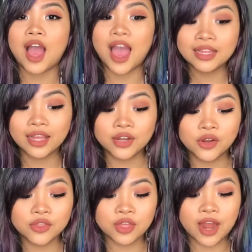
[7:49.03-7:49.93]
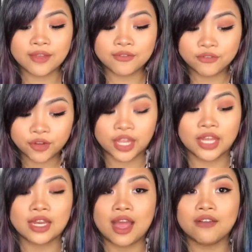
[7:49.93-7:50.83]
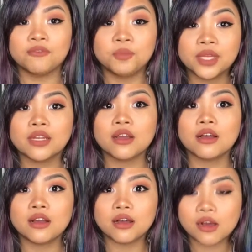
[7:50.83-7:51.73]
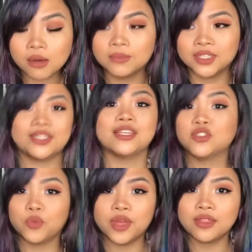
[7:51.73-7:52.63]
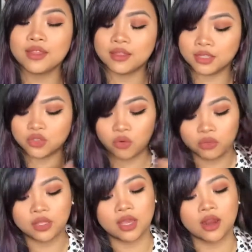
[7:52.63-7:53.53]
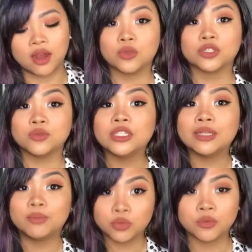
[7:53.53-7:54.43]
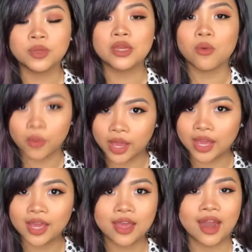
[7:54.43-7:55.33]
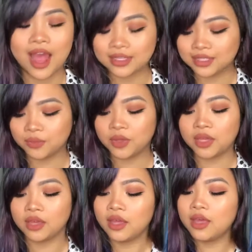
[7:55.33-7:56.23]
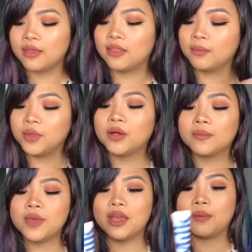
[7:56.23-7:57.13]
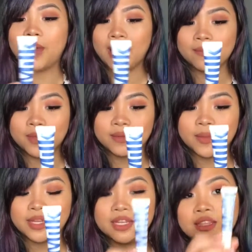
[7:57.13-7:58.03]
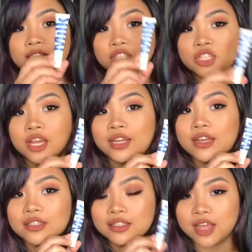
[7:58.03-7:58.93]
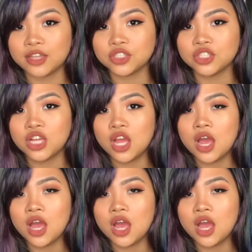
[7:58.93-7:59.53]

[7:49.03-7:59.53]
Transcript: eyeliner that I freaking have been obsessed with this whole year, which really blew me away, it has to be the Milk Makeup Eye Pigment in the shade Sesh.